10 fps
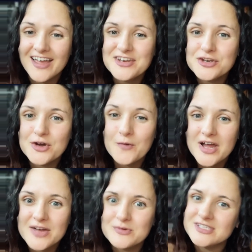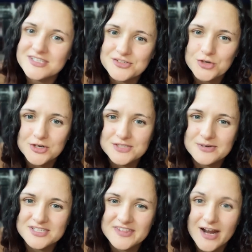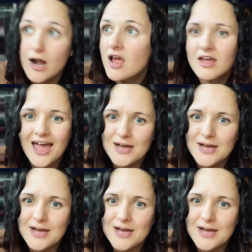And you know what? Was I the strongest person there?